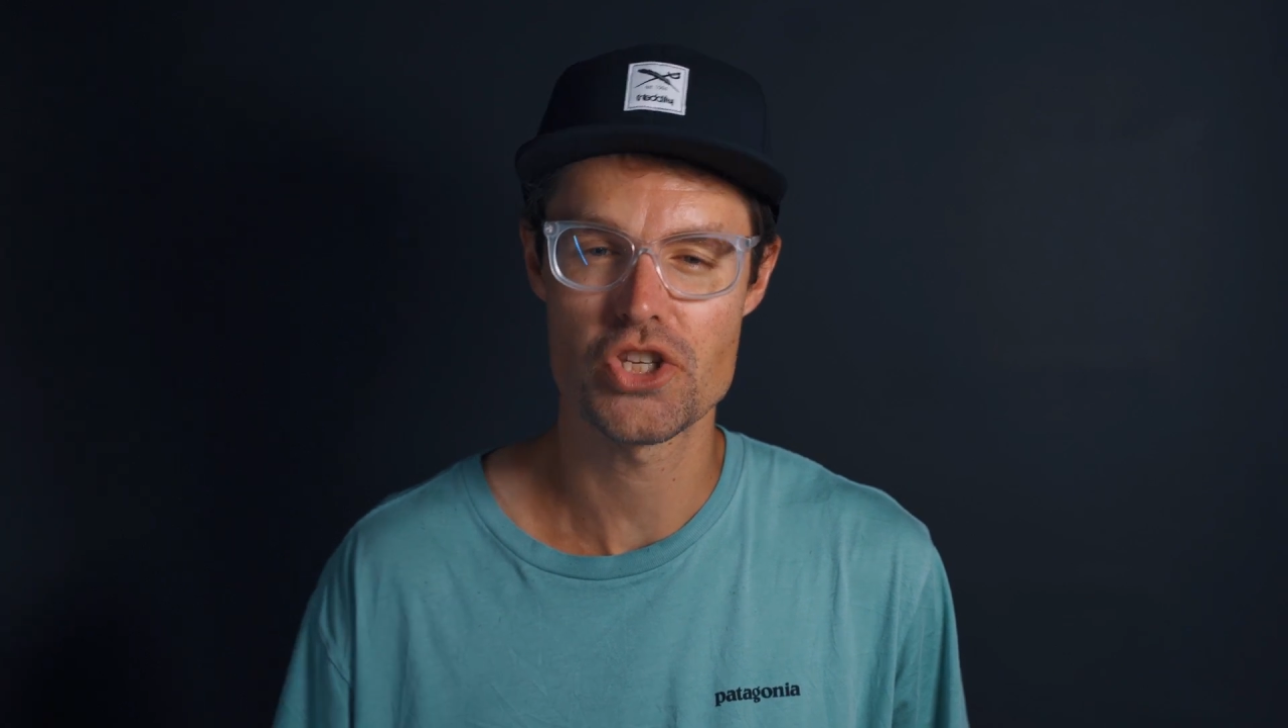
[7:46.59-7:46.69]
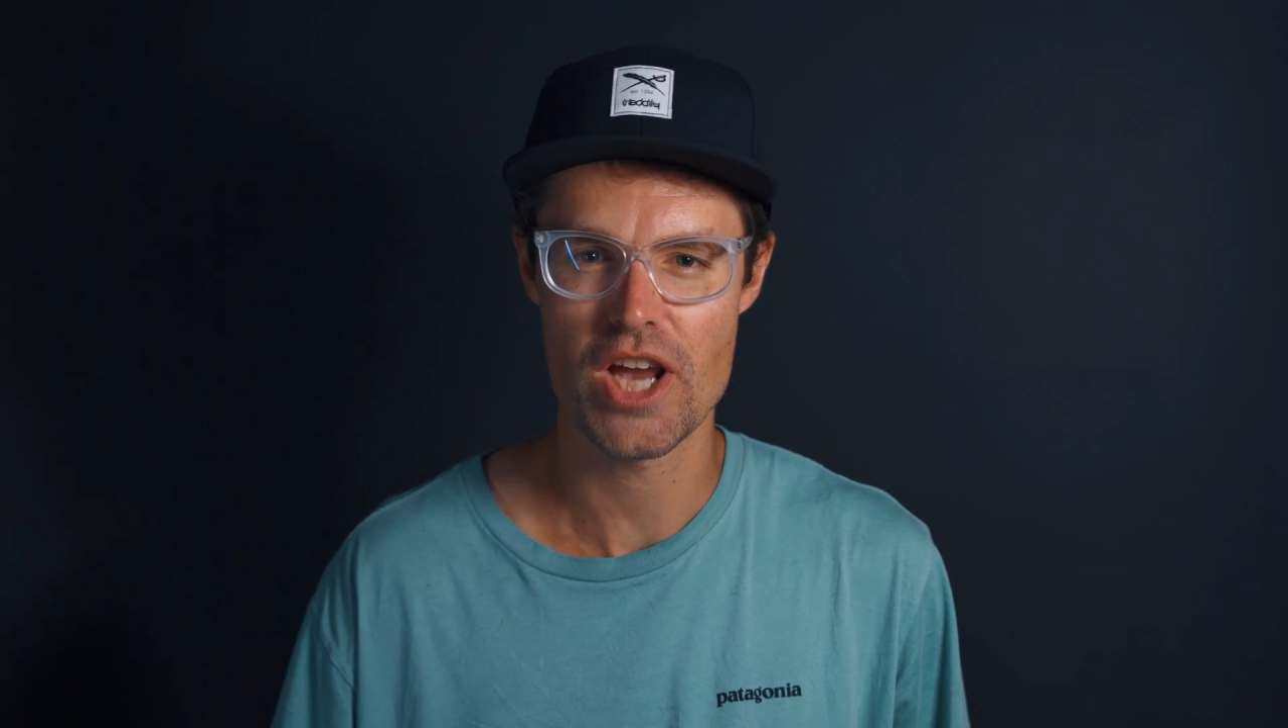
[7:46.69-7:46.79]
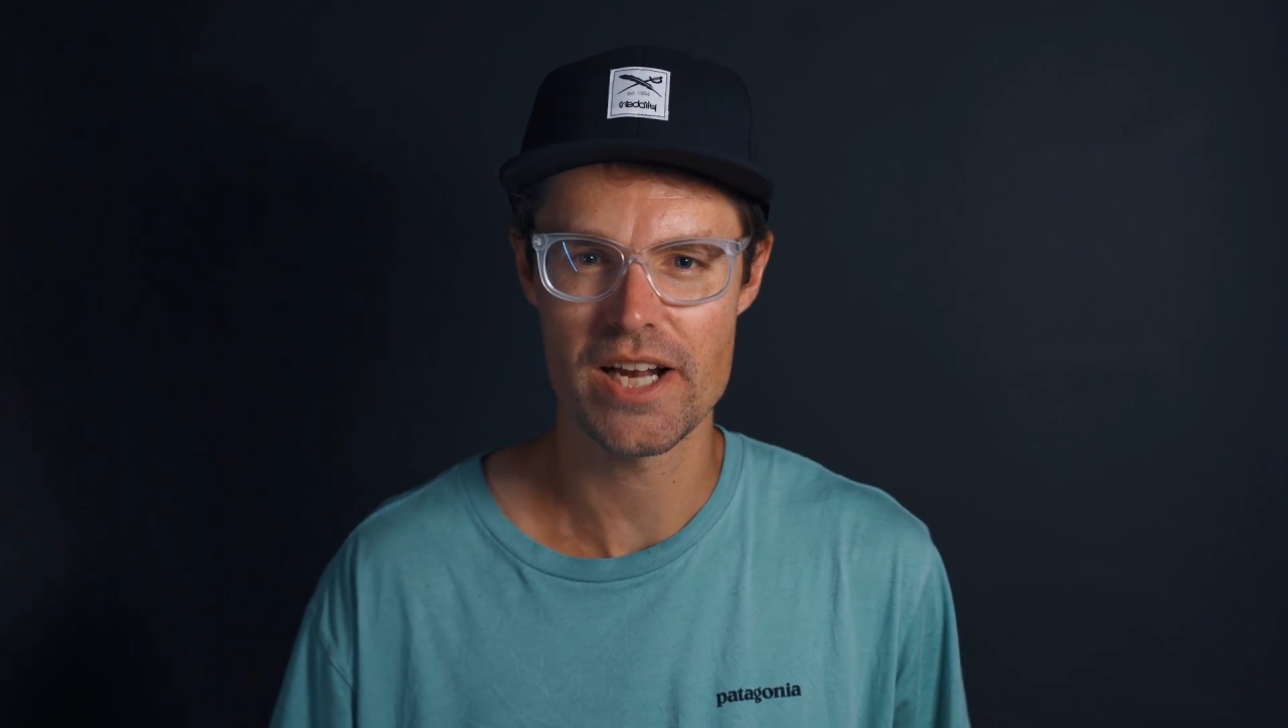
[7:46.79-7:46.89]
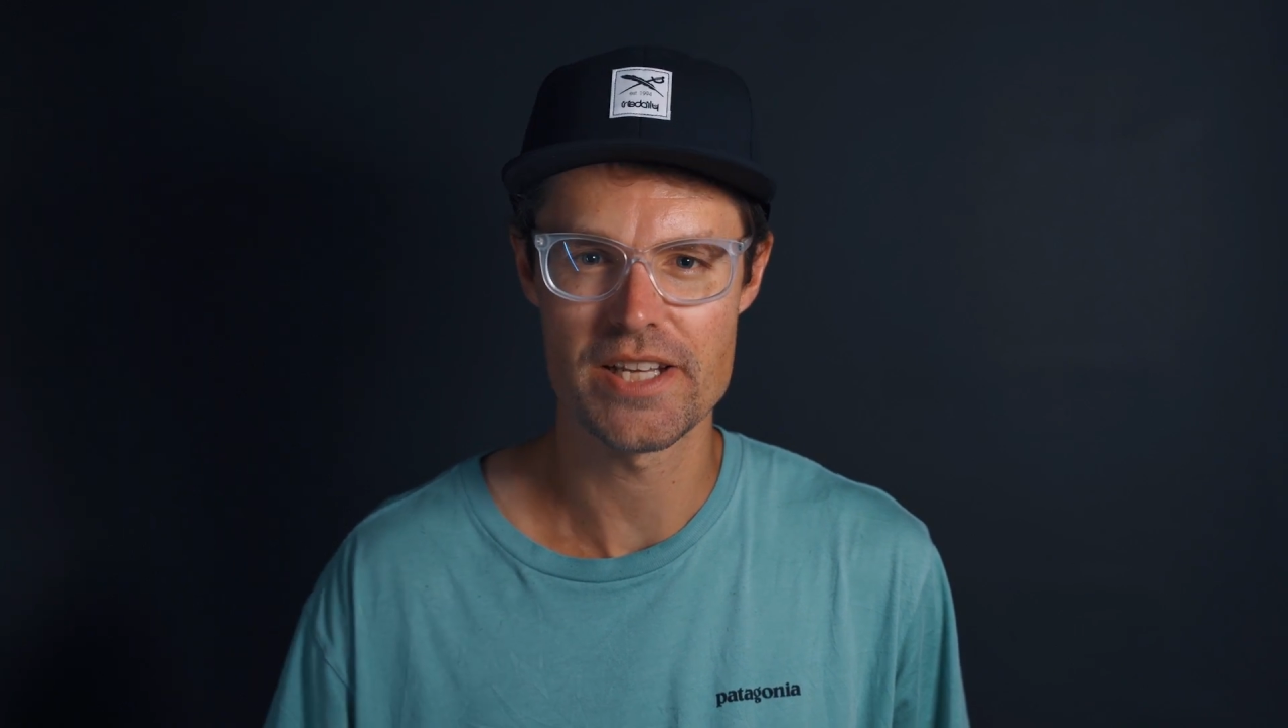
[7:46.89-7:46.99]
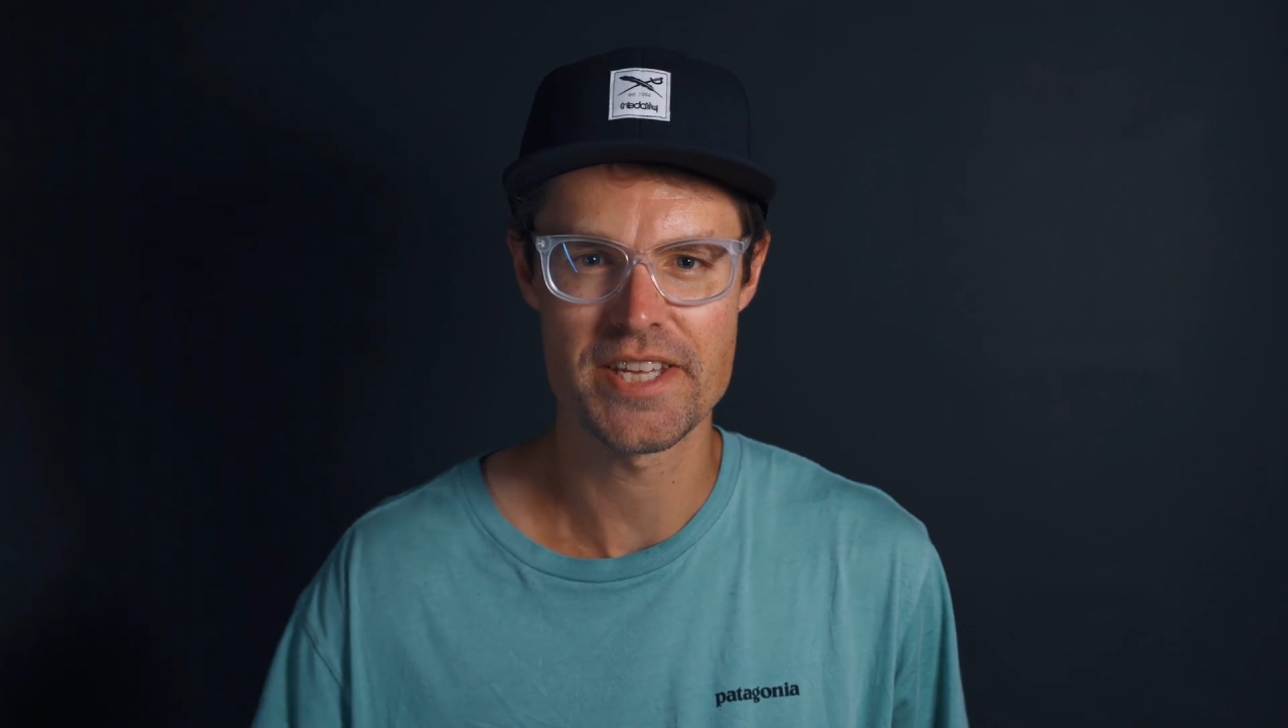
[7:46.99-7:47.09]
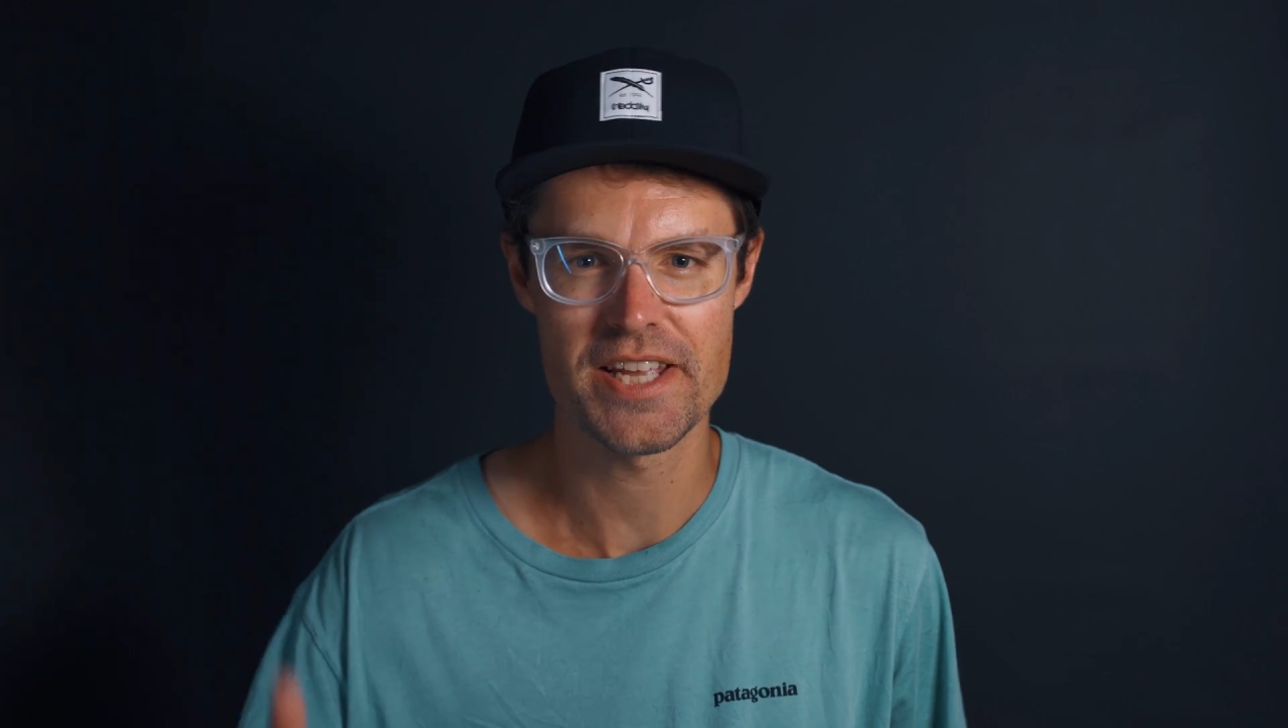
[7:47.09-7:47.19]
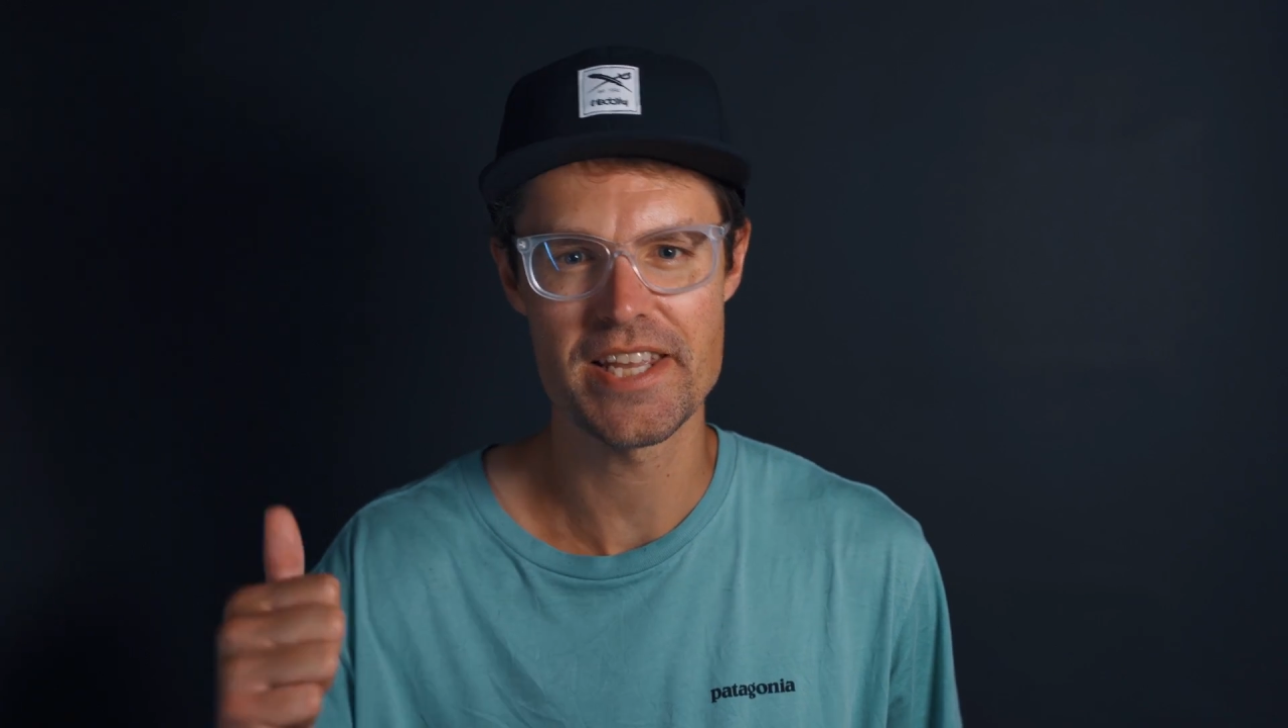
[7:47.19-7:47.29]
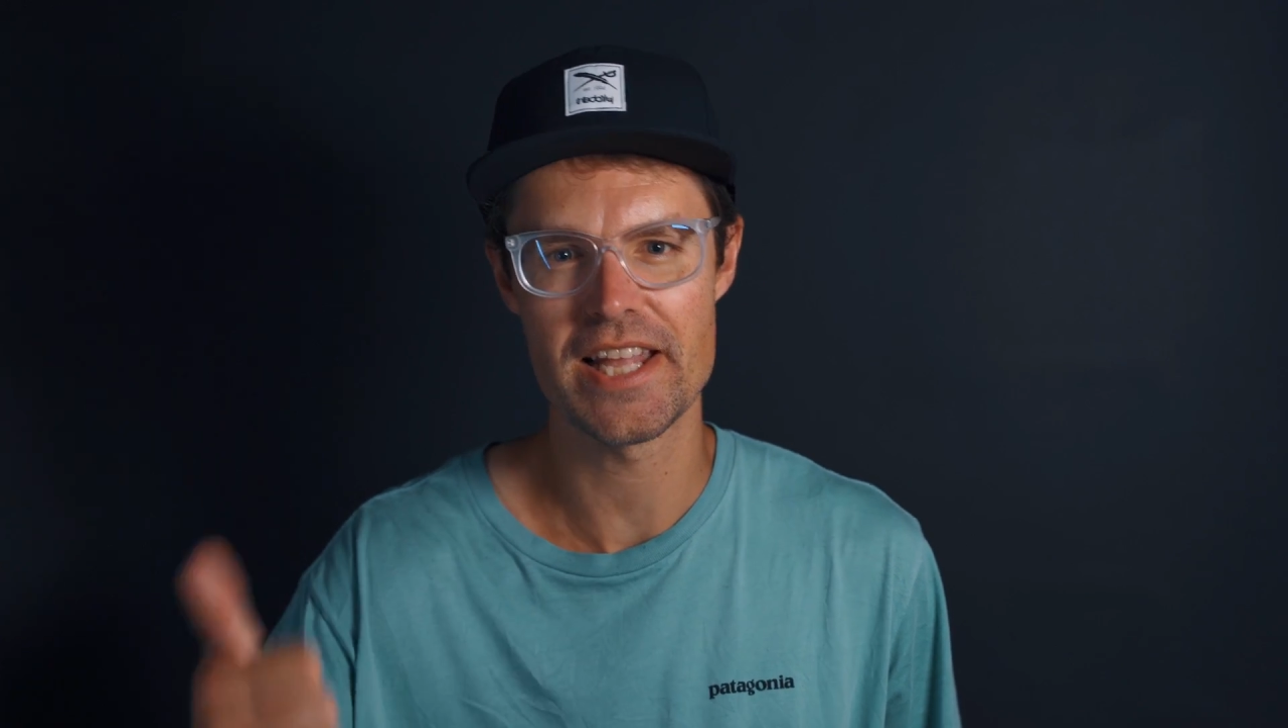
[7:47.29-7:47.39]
channel is hit